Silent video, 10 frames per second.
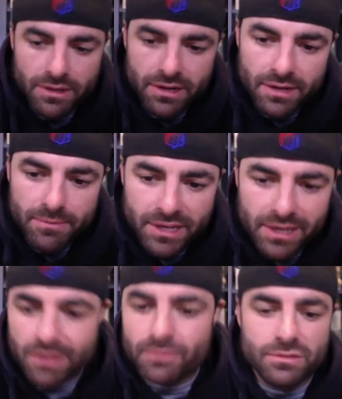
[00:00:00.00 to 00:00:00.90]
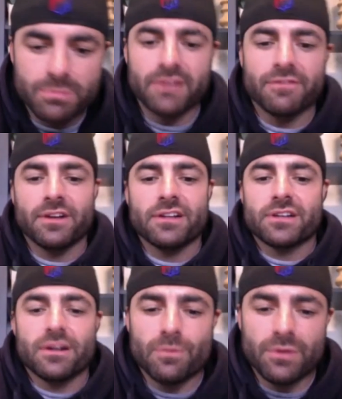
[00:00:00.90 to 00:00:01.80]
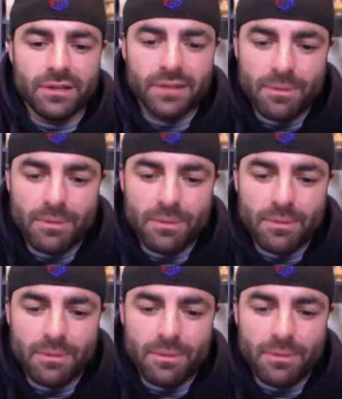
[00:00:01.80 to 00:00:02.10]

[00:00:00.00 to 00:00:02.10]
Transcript: And I'm like, I don't speak French. I don't want to.